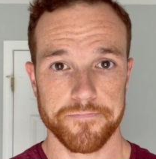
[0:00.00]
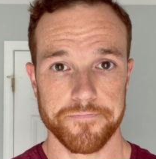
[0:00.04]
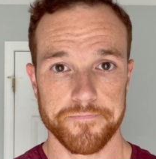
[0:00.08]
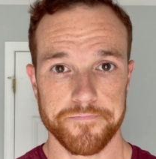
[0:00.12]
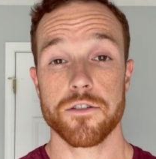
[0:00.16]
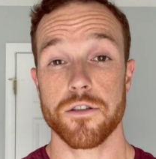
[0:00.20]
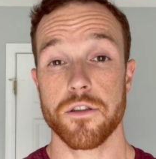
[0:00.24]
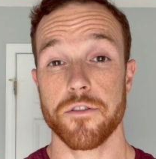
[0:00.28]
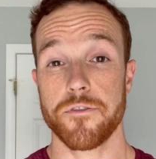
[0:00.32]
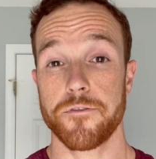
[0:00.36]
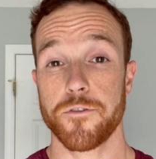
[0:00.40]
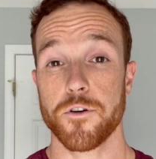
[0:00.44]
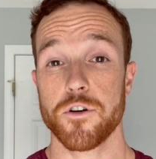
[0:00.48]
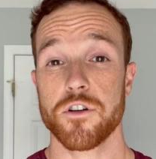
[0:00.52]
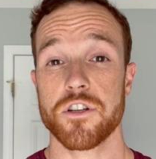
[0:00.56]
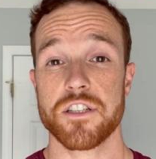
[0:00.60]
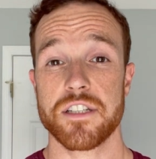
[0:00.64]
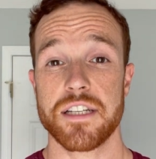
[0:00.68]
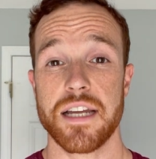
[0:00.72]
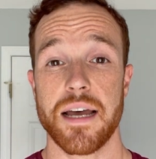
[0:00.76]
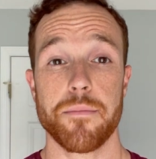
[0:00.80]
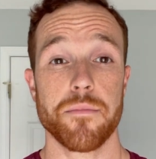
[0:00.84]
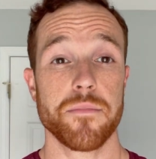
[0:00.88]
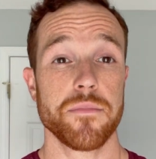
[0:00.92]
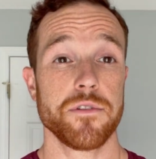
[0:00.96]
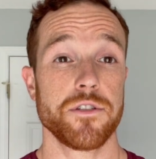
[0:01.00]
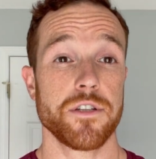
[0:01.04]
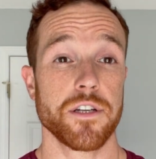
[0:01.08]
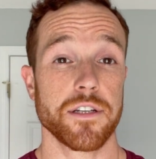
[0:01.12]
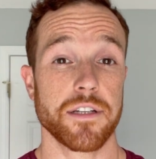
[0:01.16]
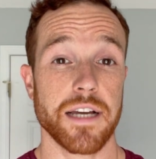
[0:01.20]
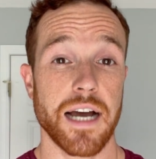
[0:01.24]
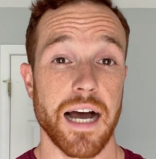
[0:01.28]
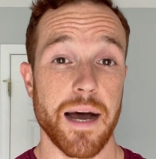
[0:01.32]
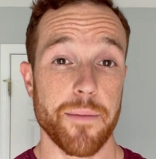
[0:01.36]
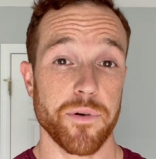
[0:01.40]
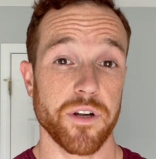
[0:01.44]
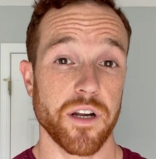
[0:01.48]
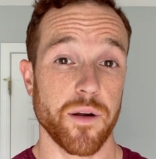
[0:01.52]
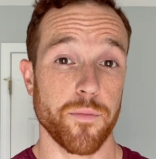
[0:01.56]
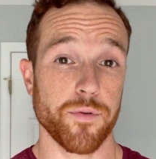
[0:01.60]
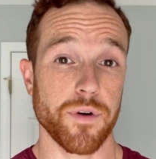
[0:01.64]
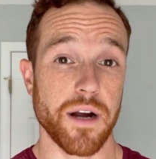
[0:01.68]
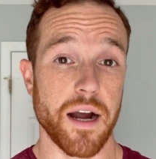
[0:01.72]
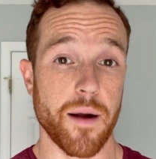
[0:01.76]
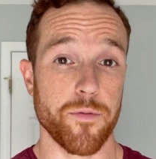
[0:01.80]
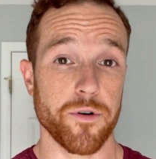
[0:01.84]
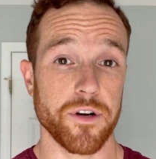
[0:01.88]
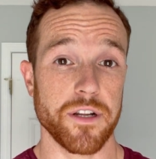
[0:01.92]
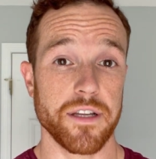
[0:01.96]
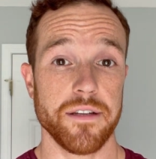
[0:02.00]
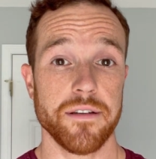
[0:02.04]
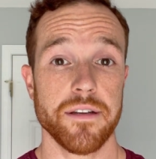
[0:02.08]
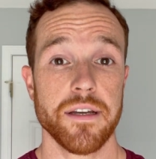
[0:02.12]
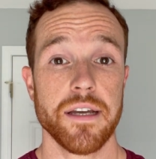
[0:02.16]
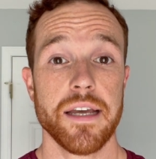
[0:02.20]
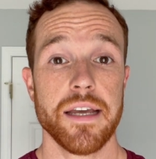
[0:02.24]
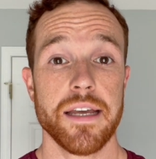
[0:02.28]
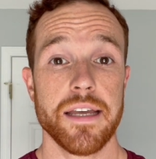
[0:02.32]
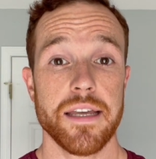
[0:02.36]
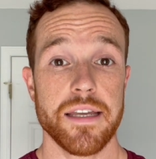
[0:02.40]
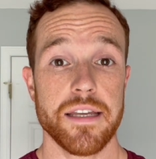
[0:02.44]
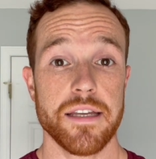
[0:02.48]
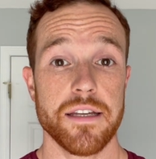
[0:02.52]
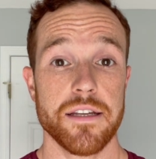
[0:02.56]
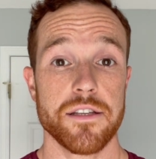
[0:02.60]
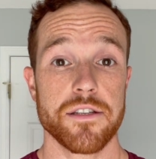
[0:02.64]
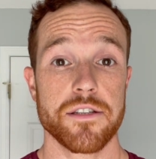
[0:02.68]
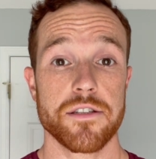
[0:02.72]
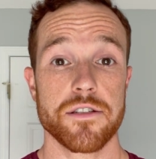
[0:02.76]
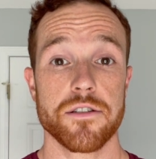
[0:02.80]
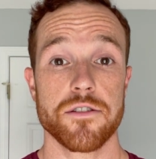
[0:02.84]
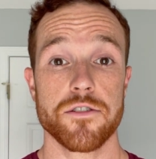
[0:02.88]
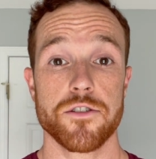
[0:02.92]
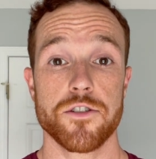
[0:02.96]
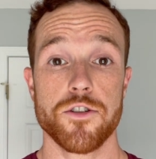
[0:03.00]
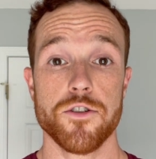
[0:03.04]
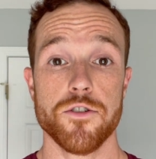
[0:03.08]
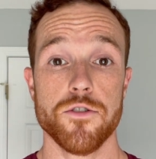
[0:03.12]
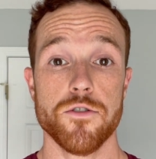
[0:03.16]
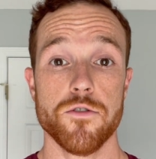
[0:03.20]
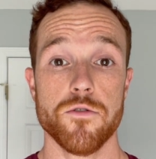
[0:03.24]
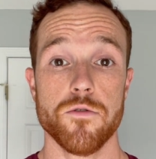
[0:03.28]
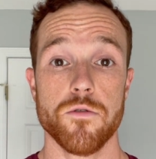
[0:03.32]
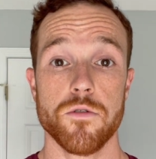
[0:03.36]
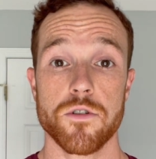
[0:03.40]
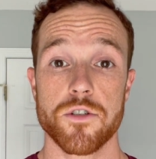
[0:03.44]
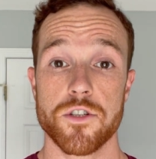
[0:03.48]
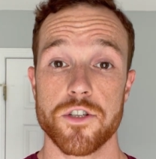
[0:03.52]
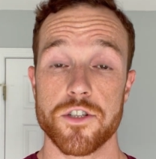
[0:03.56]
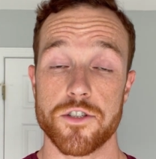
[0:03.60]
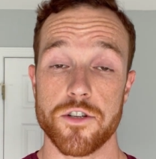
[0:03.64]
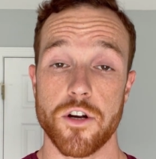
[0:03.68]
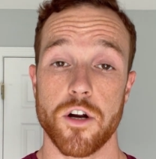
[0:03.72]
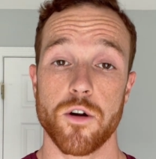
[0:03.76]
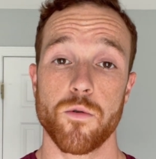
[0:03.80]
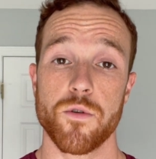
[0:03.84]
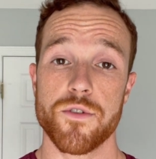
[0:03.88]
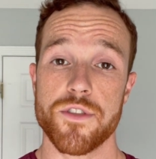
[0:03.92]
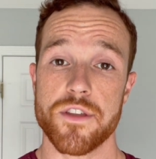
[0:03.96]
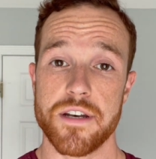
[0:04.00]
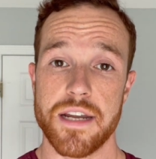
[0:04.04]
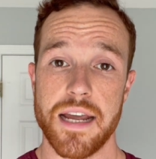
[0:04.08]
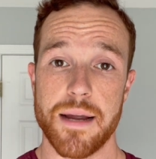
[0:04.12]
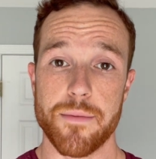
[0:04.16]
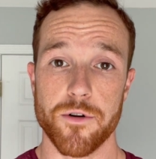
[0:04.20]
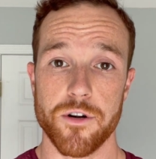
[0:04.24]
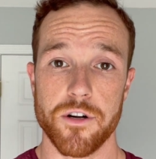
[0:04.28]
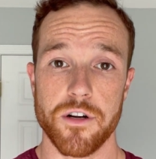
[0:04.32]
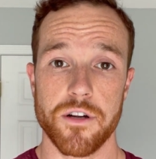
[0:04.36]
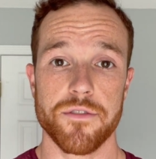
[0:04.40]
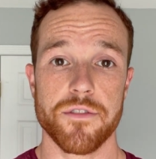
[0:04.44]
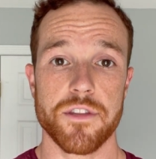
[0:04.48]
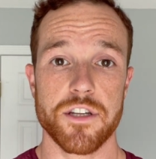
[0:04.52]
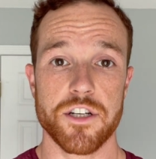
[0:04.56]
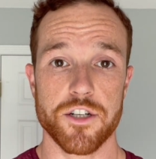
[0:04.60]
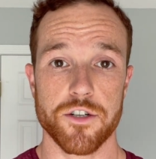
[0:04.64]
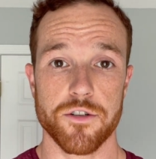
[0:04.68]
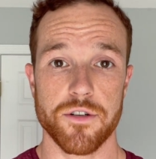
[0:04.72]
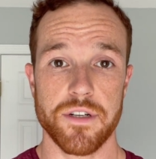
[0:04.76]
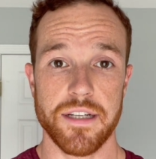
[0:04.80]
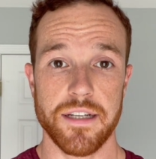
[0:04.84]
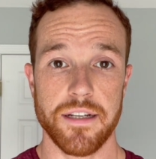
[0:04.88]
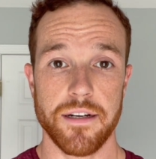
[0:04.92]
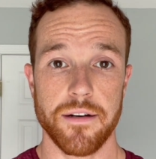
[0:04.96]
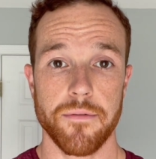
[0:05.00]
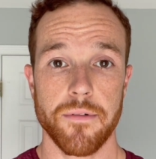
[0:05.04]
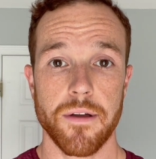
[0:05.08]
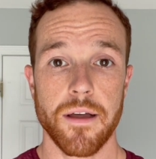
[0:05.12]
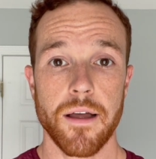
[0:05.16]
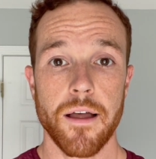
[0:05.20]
So the first step to comping a property is to start with the neighborhood that you're in.